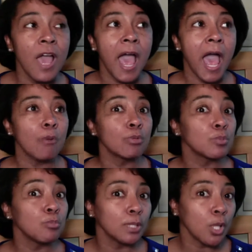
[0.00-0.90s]
I was
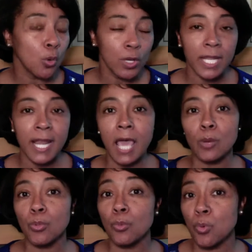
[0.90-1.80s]
blowing it out of
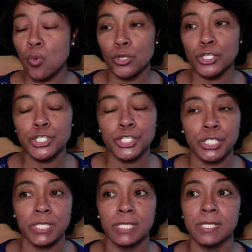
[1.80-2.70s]

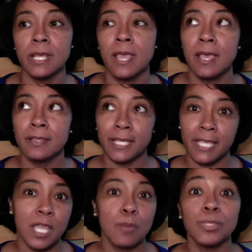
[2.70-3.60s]
proportion. The
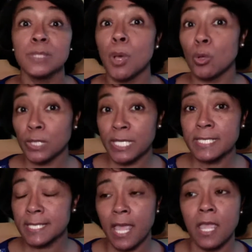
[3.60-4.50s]
campus police
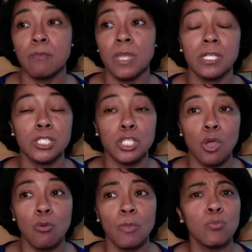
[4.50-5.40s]
came in and
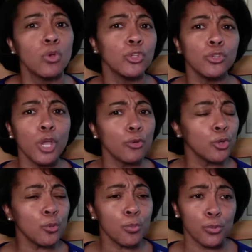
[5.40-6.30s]
told me, well,
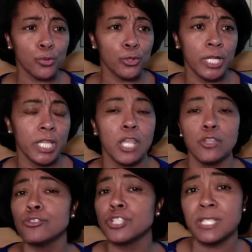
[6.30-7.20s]
you're pretty and
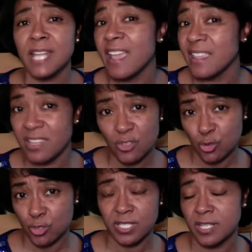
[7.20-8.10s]
you're just not
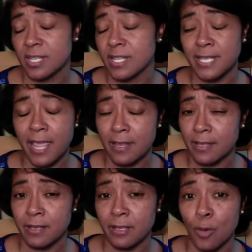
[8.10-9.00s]
interested in
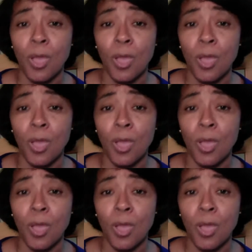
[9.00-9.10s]
dating him.